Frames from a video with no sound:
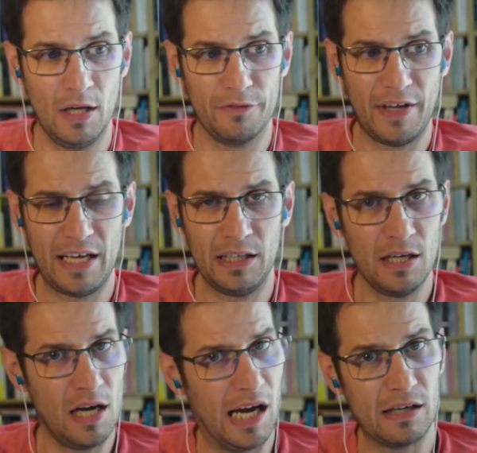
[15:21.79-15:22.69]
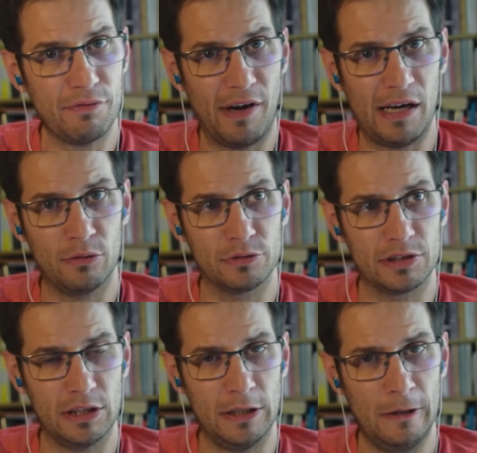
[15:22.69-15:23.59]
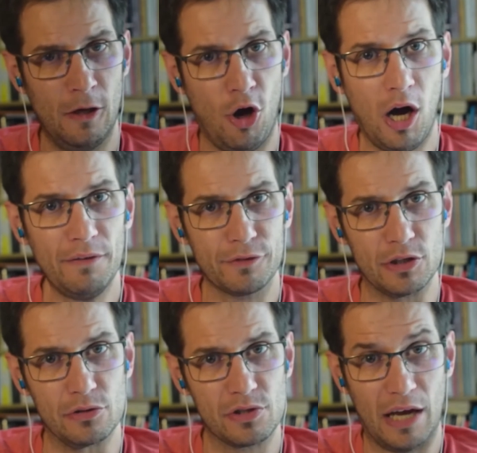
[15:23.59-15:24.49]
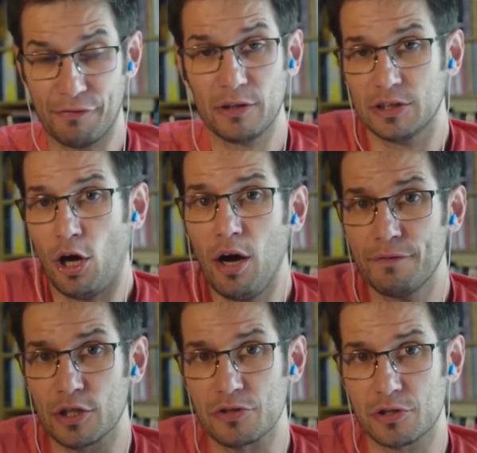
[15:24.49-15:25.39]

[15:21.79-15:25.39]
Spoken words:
then I found it obvious